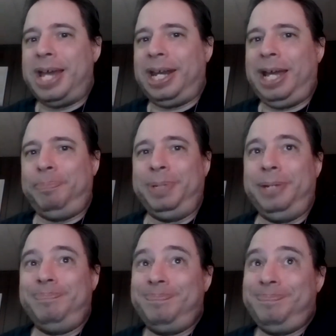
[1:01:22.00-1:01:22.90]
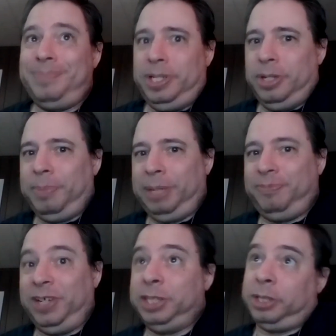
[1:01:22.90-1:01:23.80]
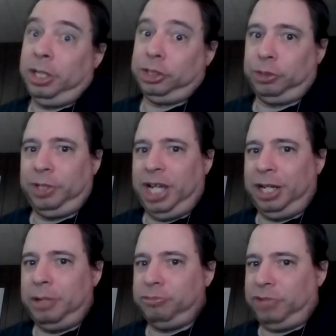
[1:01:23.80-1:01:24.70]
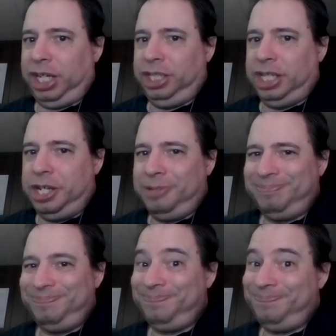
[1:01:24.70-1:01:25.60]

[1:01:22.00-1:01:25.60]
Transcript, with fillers: Not happening. You might face a certain guy named Randy.